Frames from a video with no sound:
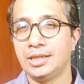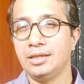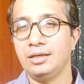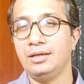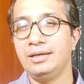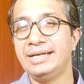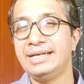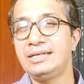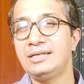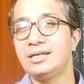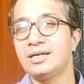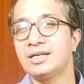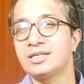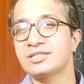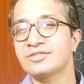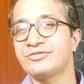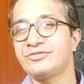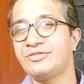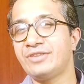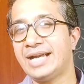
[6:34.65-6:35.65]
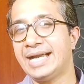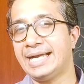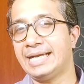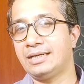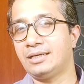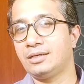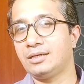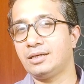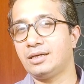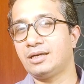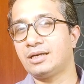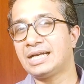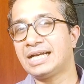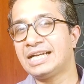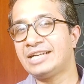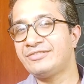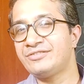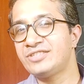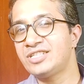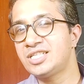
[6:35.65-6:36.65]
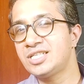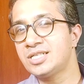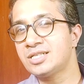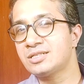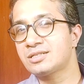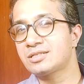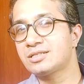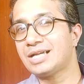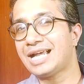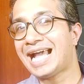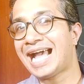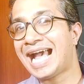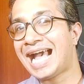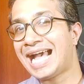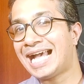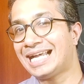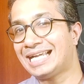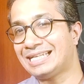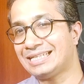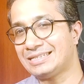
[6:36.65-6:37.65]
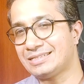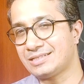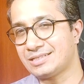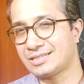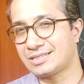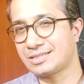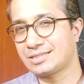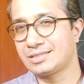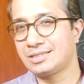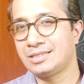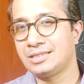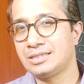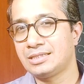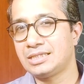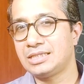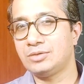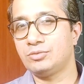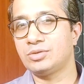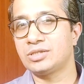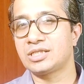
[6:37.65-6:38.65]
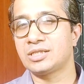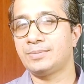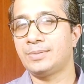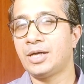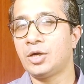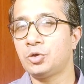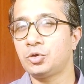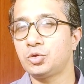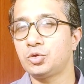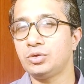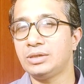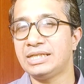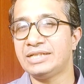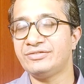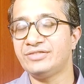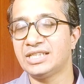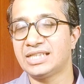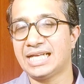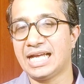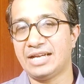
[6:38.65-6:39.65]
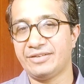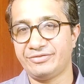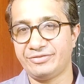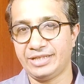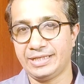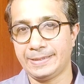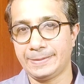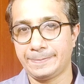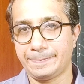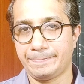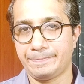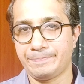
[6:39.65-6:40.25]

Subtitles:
Linda's friend arrived just as she was about to leave the cafe.